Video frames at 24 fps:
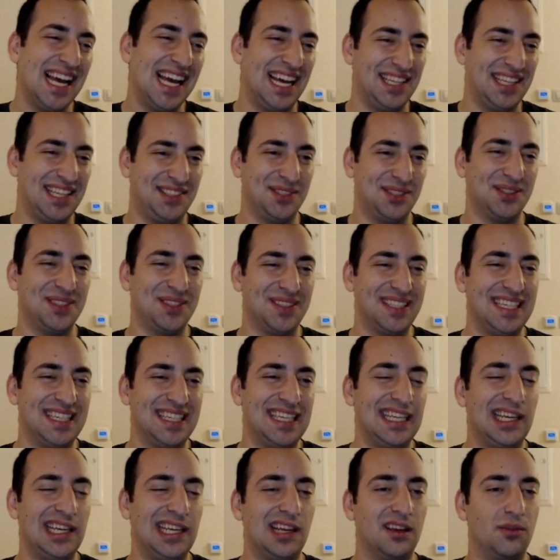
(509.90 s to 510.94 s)
I
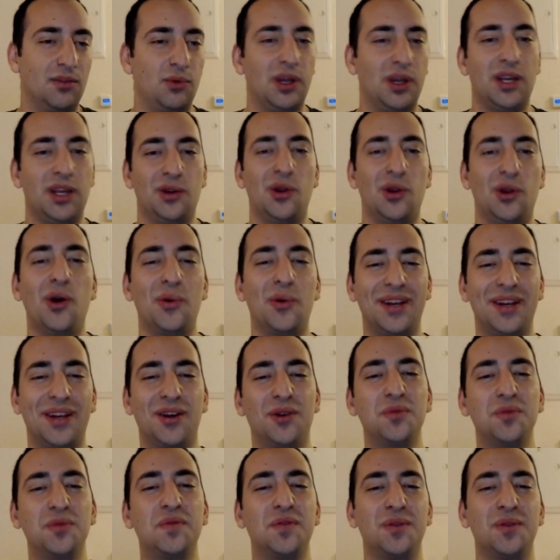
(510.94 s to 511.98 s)
totally agree. And
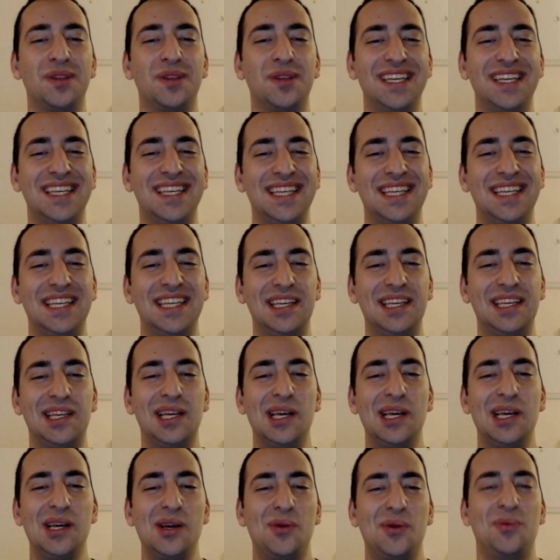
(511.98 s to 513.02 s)
hopefully,
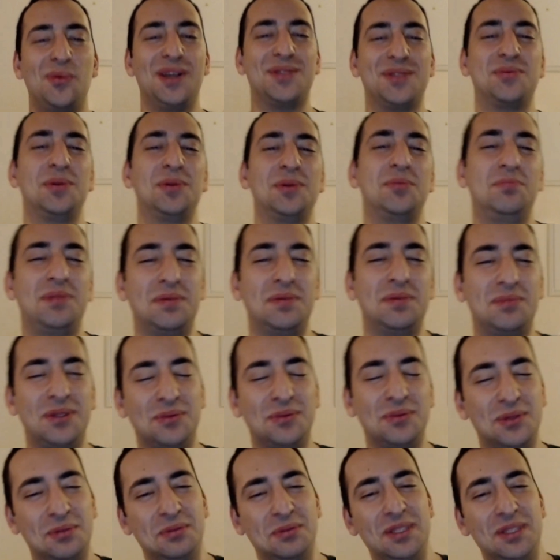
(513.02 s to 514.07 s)
once people
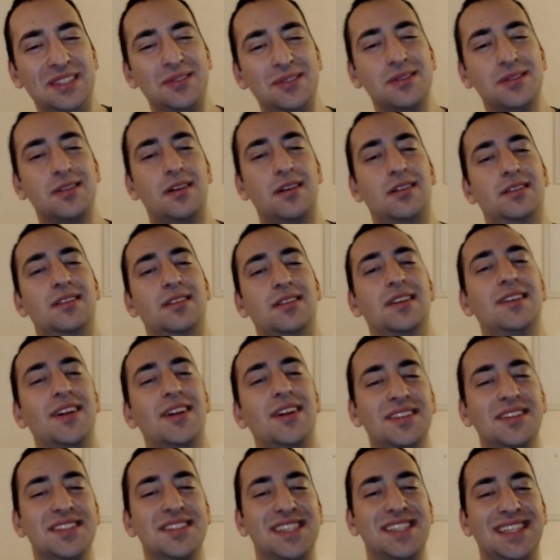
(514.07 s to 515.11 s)
will use our
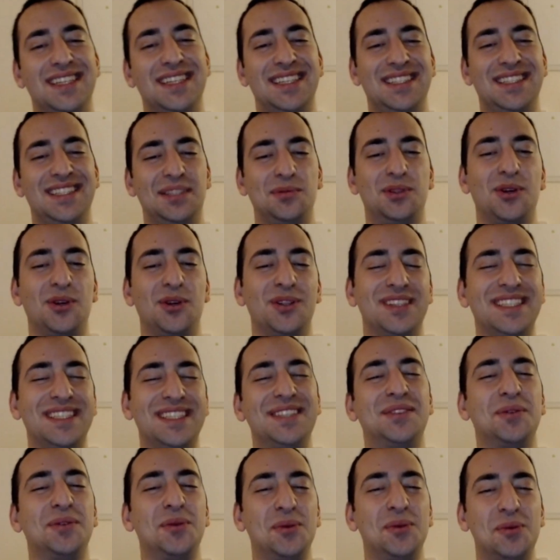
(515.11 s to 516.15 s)
technology, you don't
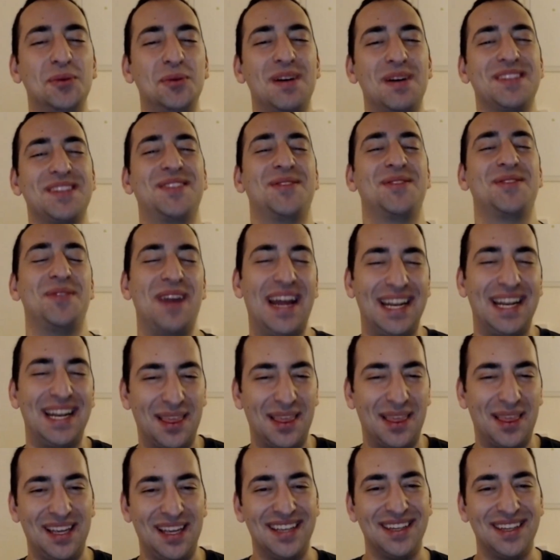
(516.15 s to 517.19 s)
need to master
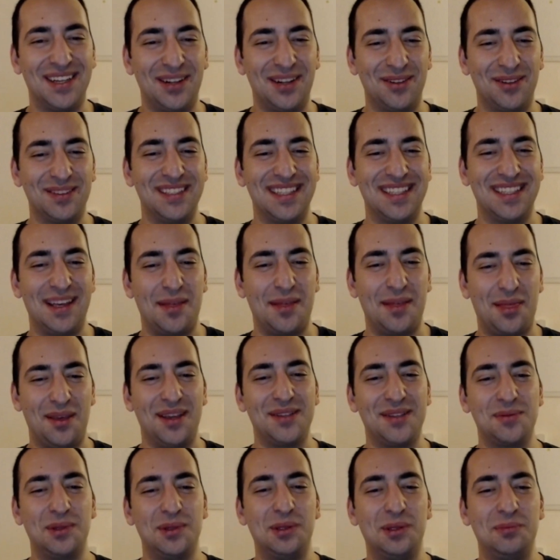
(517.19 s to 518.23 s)
anything. All the
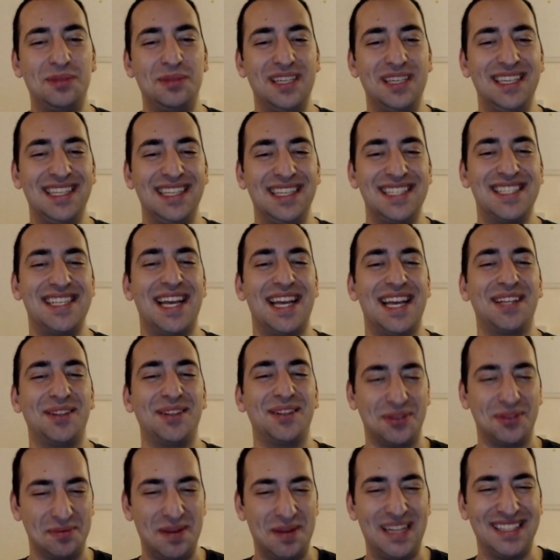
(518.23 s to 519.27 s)
things will be set
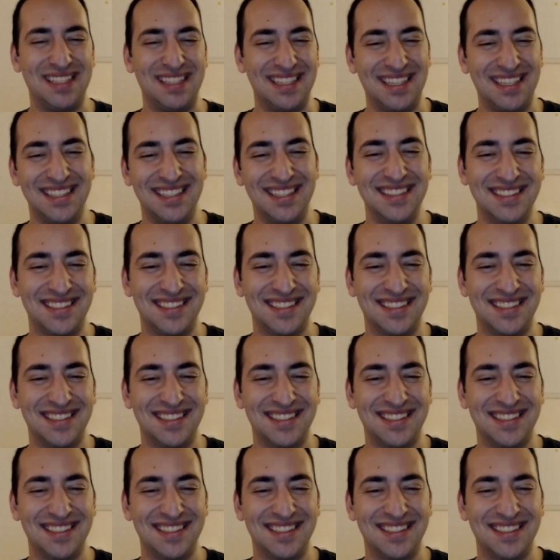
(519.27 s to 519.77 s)
automatically.